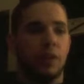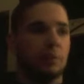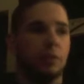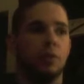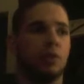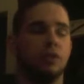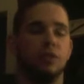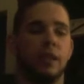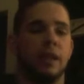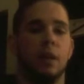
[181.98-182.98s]
but you don't
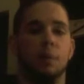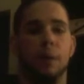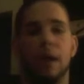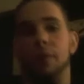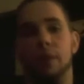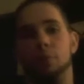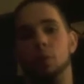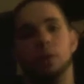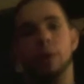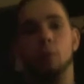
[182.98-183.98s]
understand how bad that
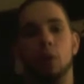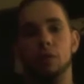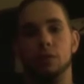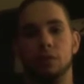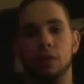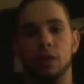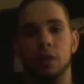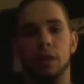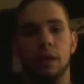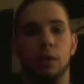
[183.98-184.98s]
program was
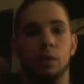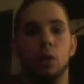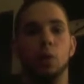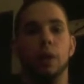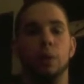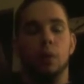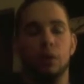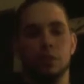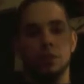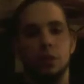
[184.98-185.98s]
and how low that
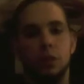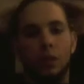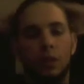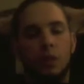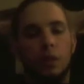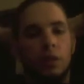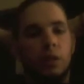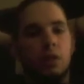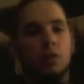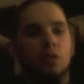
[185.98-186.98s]
was.
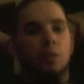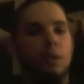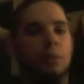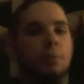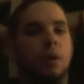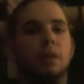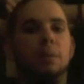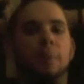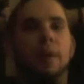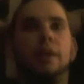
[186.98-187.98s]
So he brought
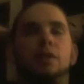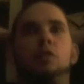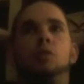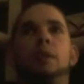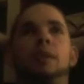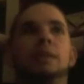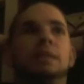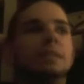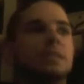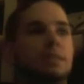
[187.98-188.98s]
them back to at
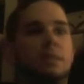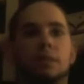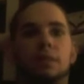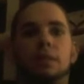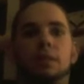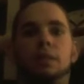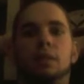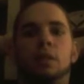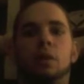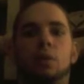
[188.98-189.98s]
least,
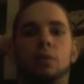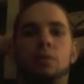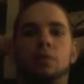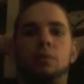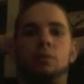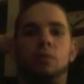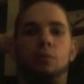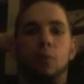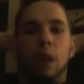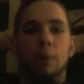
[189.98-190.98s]
some sort of
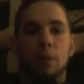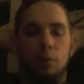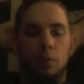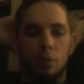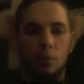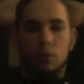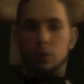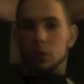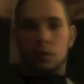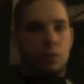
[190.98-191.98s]
reputable,
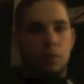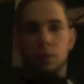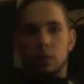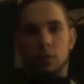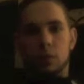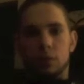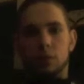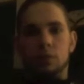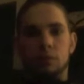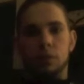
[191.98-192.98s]

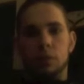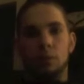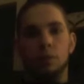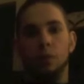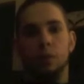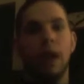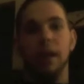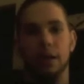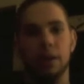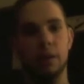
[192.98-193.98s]

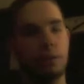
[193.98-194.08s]
notoriety.